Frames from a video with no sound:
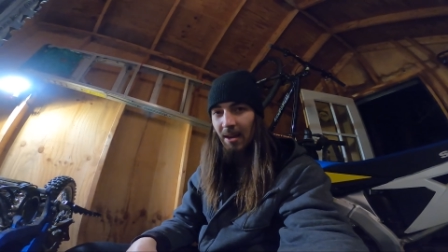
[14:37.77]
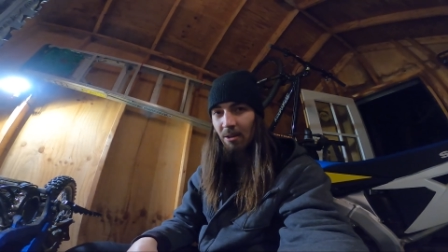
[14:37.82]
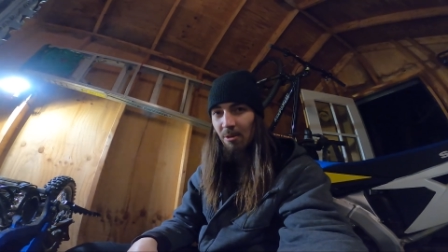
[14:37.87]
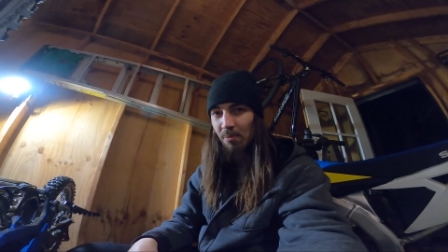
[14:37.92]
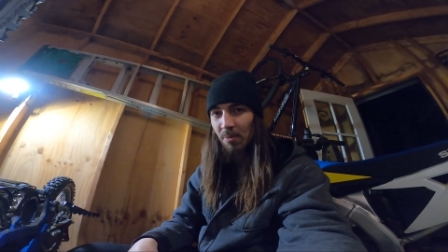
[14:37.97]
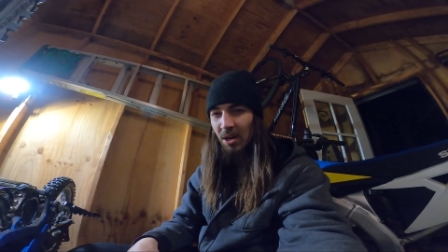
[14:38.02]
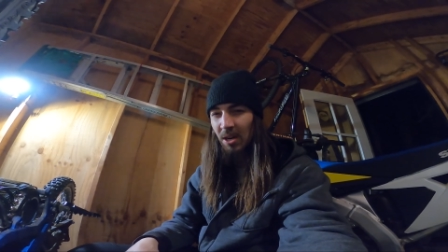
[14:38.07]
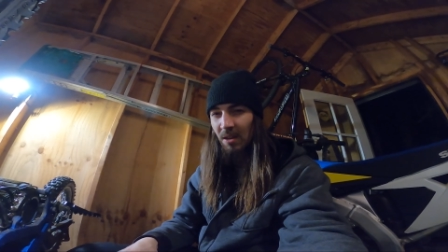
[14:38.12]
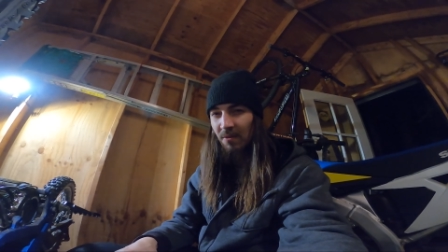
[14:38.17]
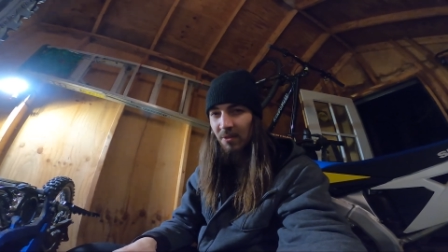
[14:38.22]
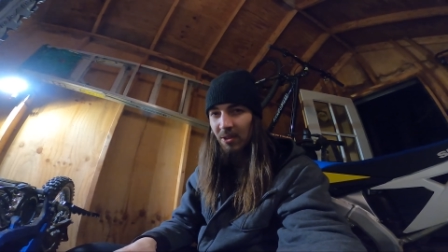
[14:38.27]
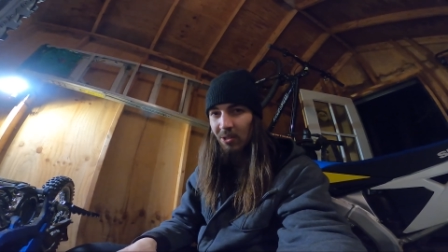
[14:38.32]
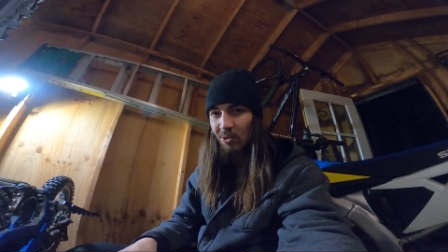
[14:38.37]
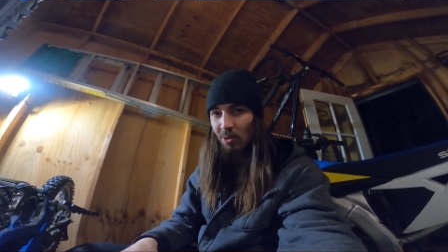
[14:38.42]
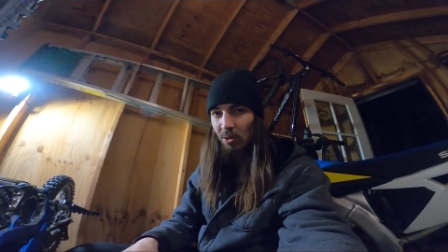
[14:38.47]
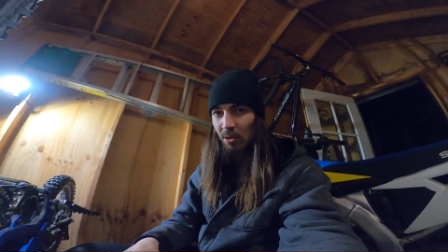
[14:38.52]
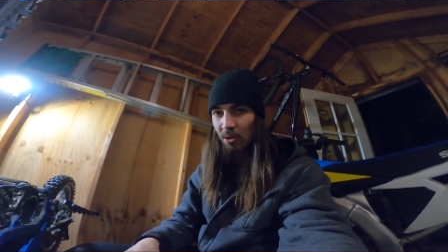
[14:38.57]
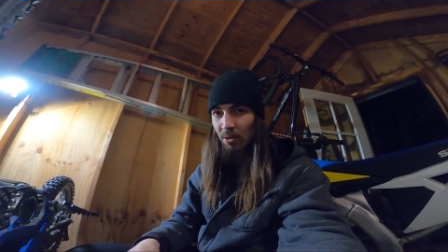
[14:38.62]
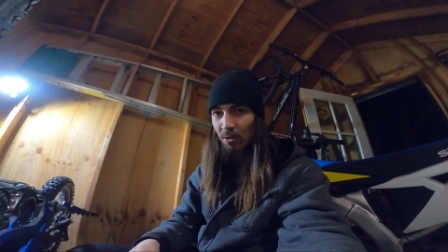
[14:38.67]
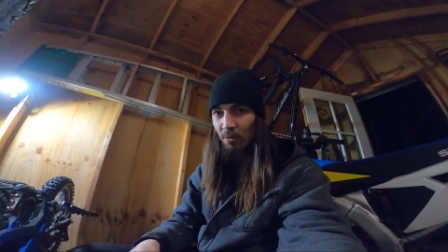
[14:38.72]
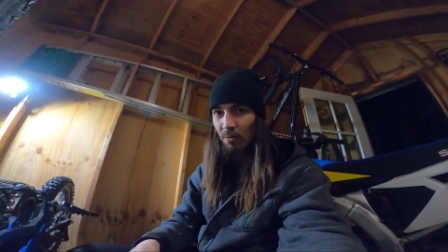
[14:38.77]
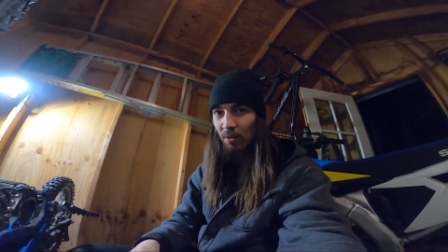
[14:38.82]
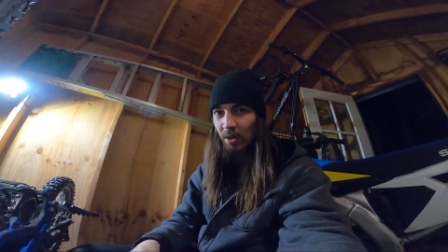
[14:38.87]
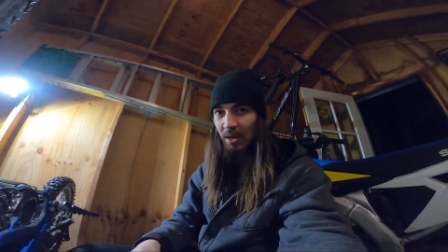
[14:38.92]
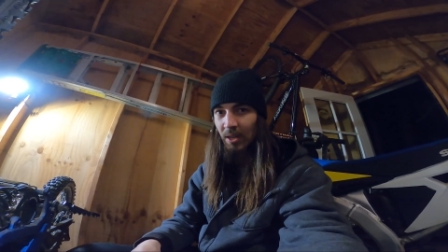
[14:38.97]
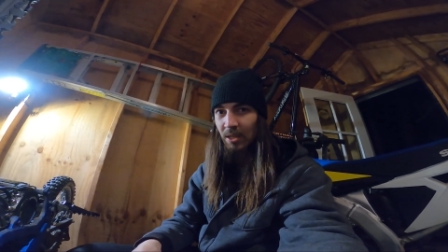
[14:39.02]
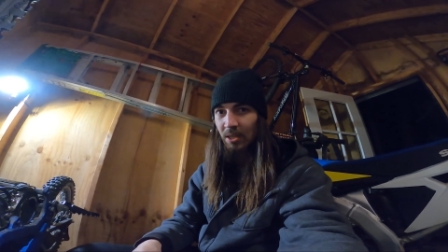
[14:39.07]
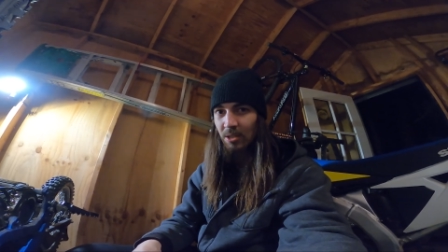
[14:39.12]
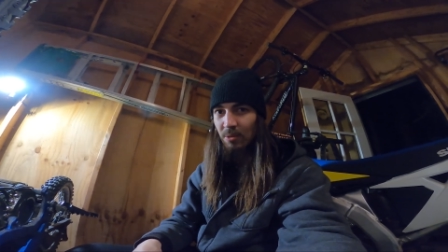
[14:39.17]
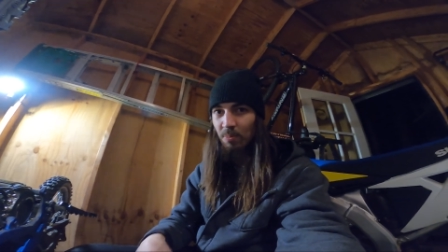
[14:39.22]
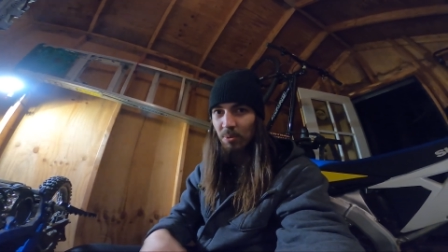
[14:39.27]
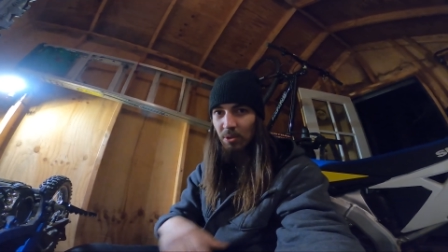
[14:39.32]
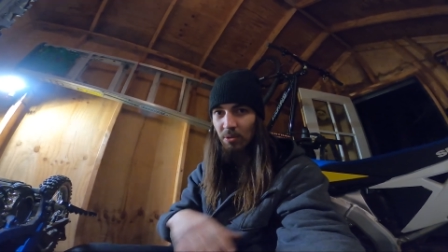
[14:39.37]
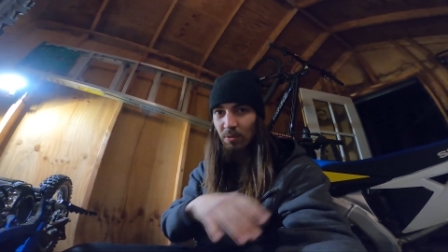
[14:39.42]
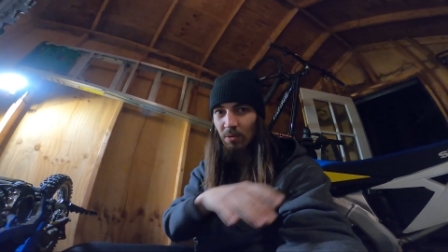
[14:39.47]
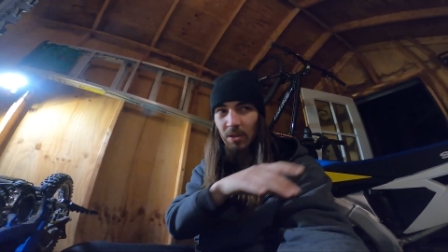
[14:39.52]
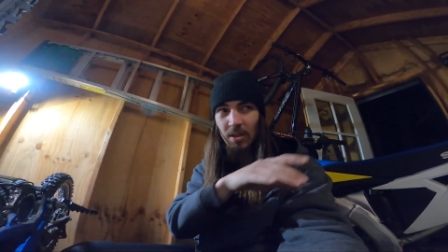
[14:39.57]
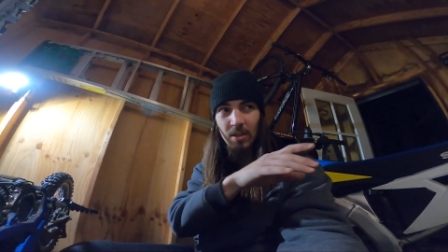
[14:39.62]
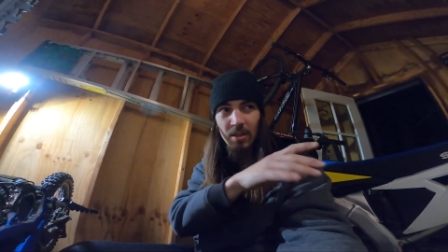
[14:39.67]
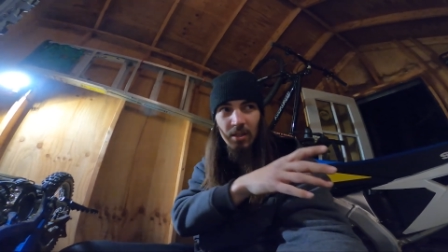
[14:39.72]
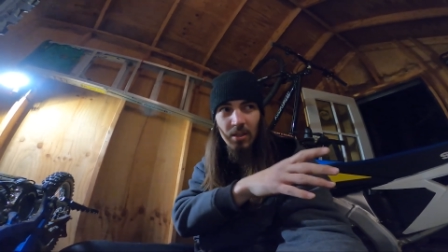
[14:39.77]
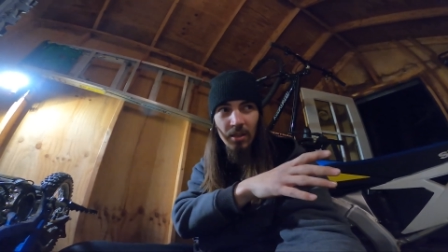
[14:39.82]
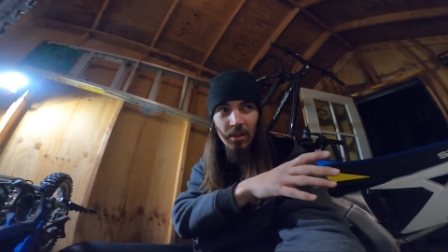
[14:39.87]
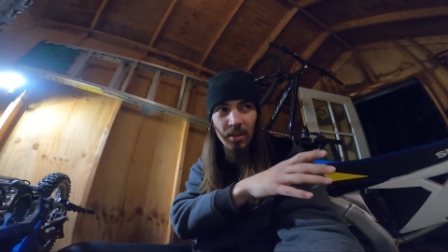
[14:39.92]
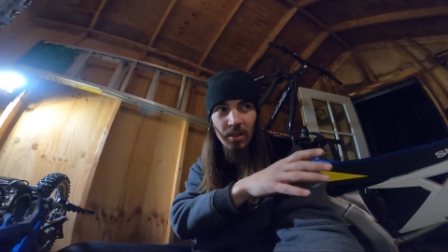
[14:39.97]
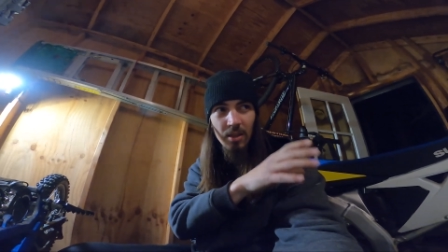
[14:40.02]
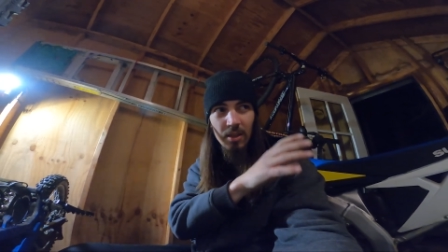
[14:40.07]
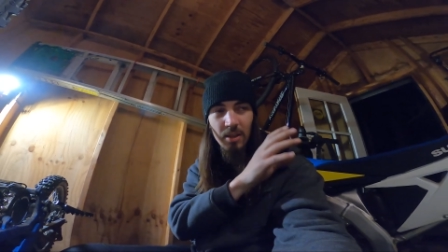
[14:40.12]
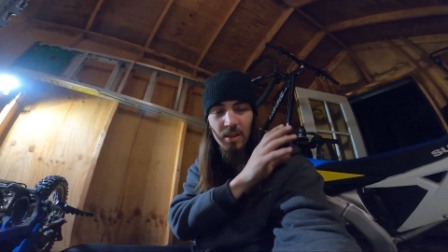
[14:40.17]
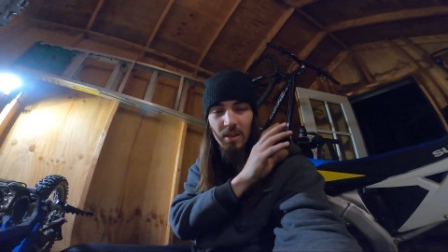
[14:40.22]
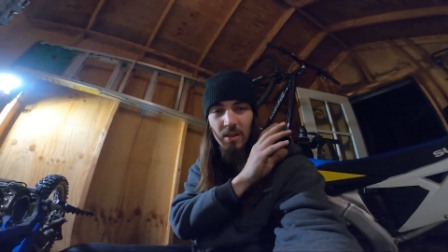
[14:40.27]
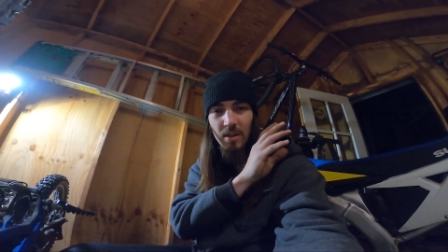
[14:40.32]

You might even do a little race between